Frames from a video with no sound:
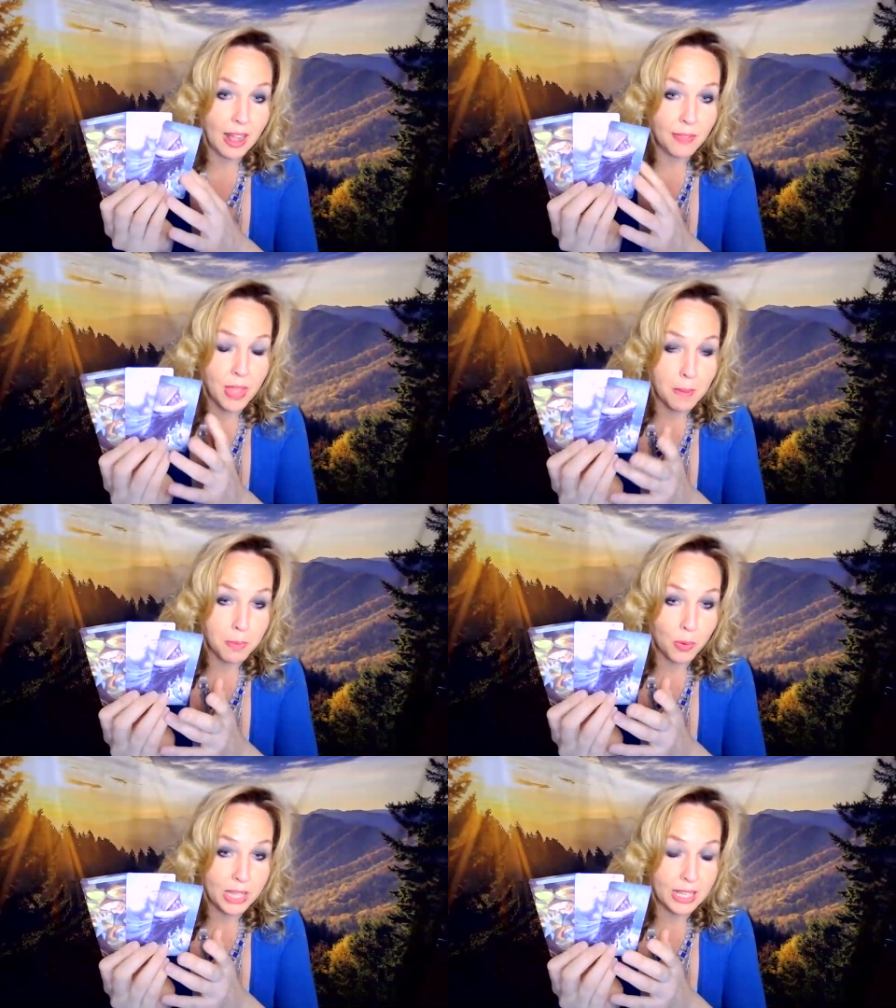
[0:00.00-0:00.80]
at that
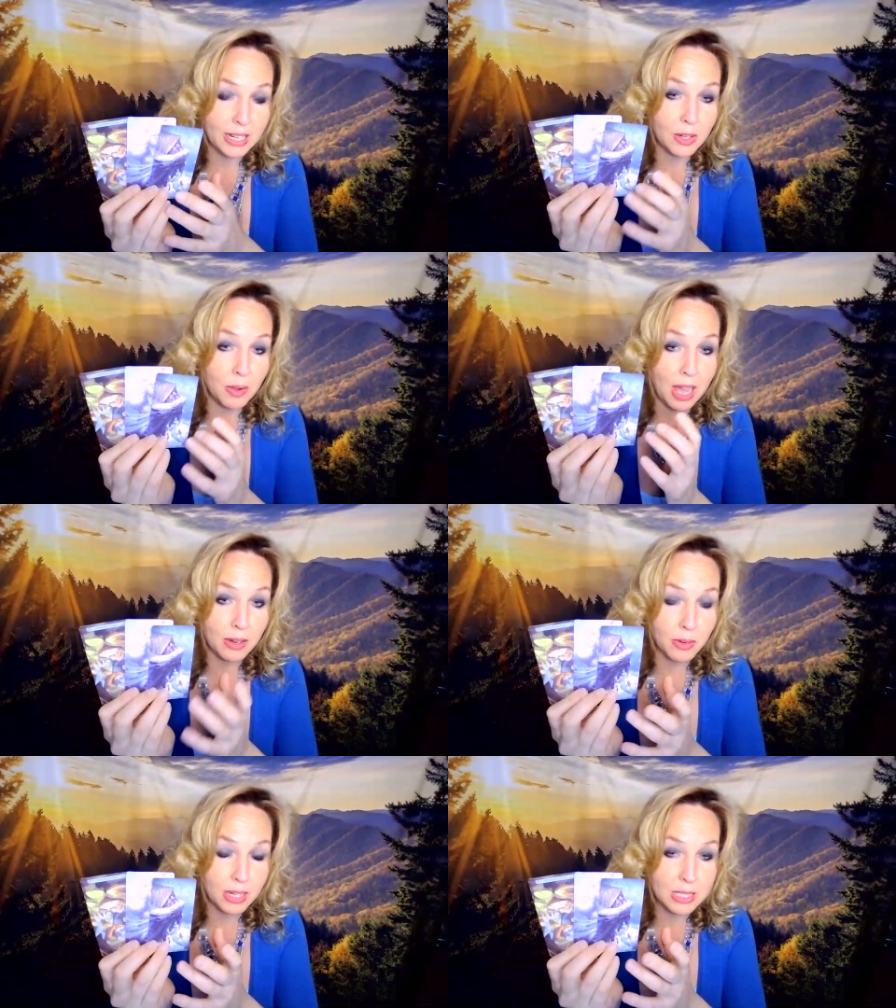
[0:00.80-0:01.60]
point they didn't know how
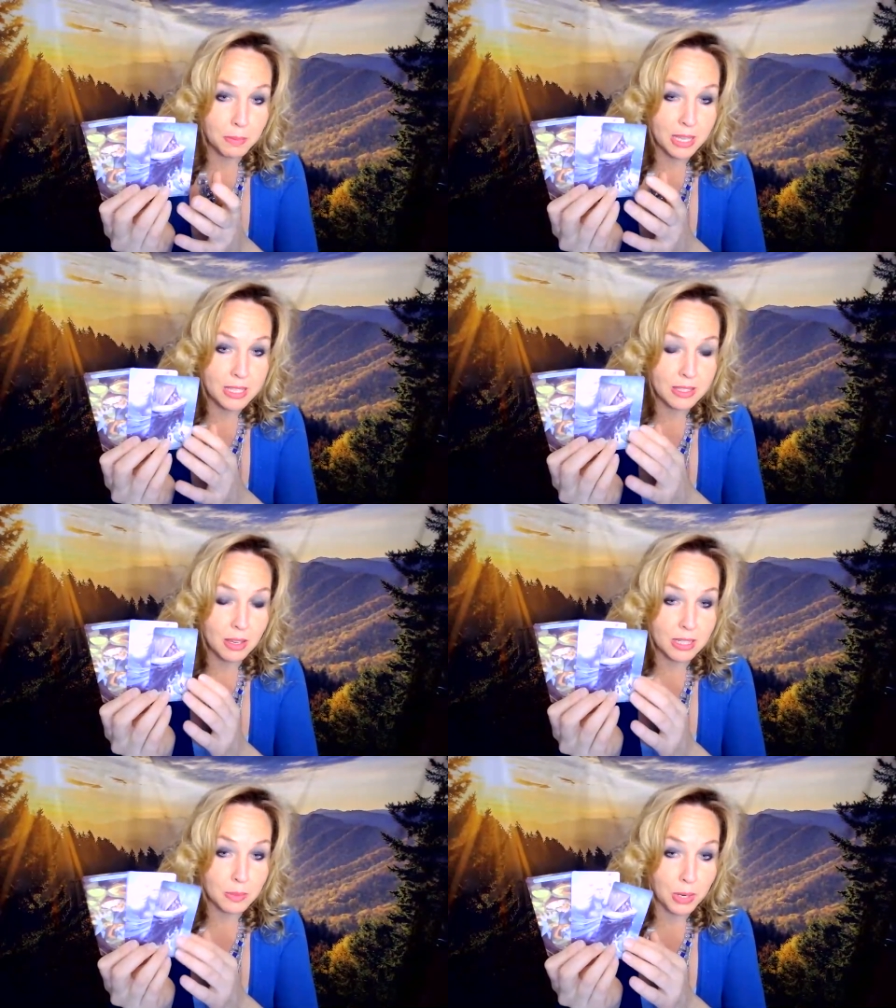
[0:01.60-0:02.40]
to express
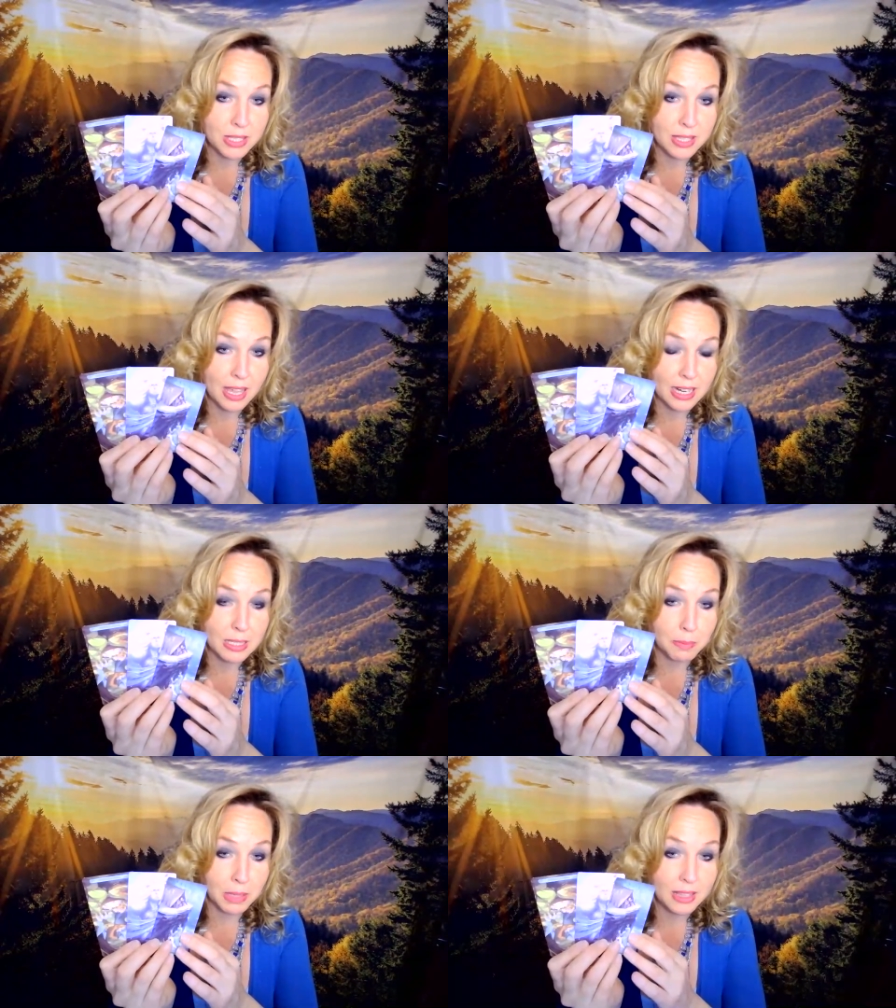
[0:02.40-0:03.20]
express that
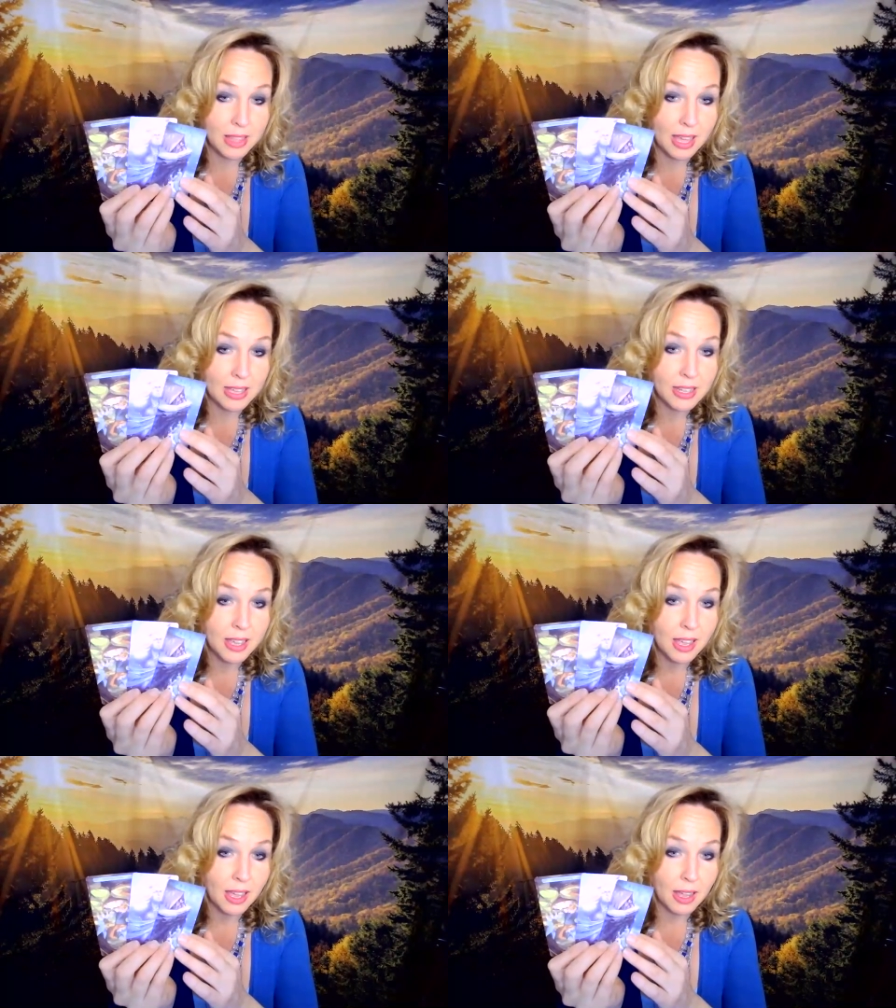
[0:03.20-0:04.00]
explain that
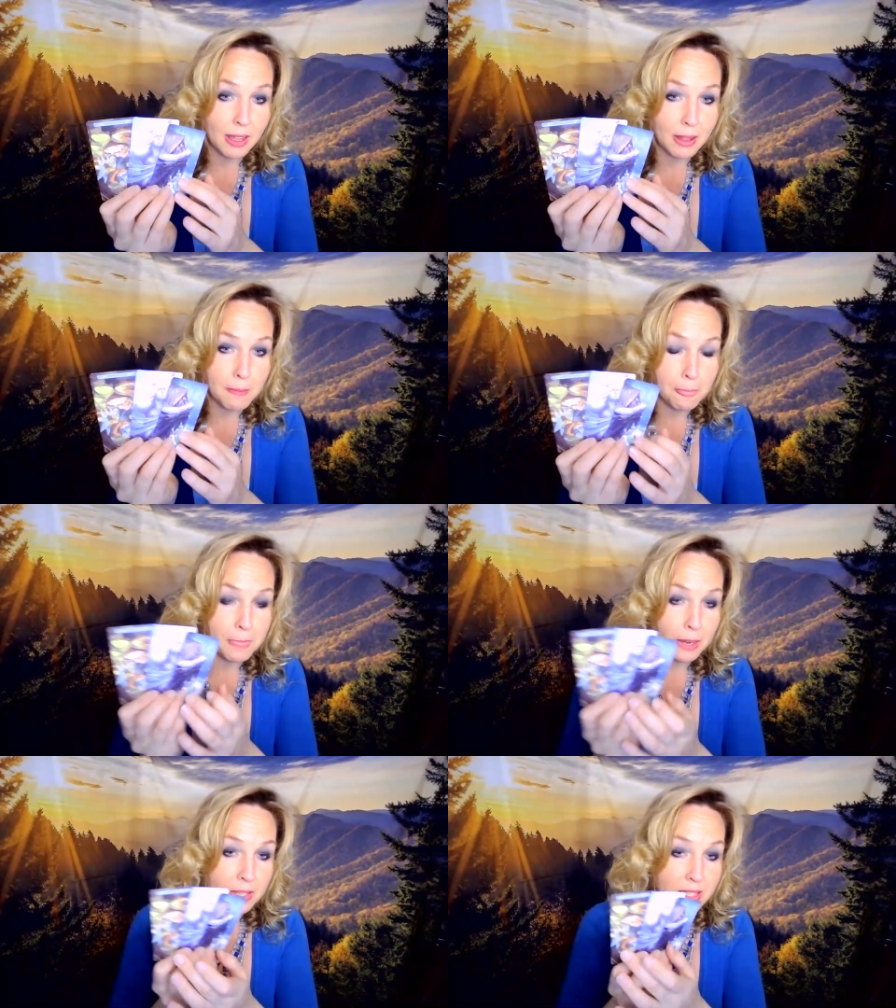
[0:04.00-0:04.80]
um,
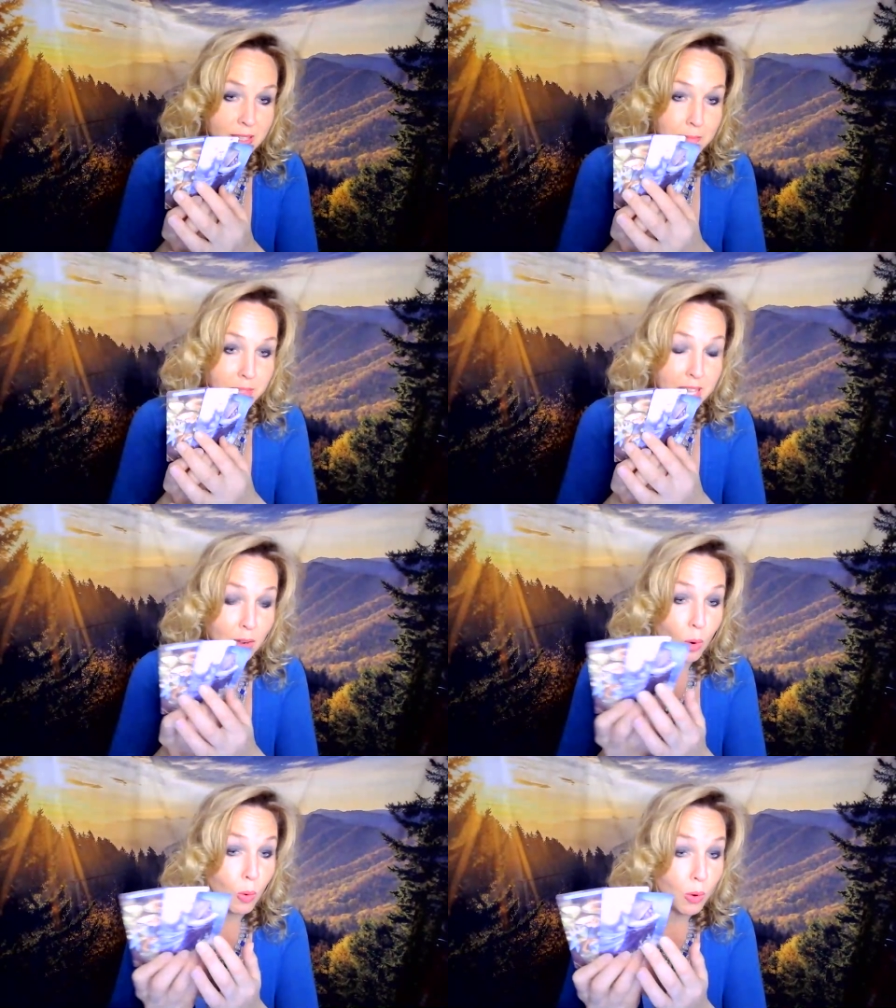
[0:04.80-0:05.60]
there is something
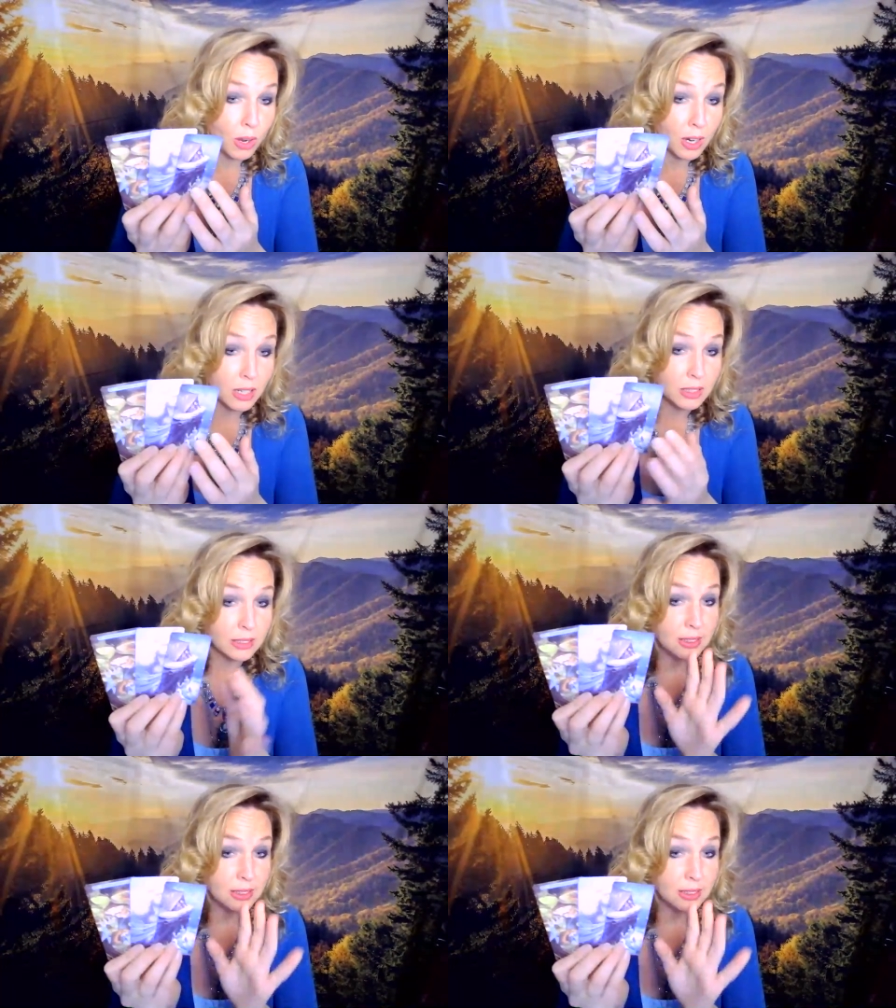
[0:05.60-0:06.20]
here or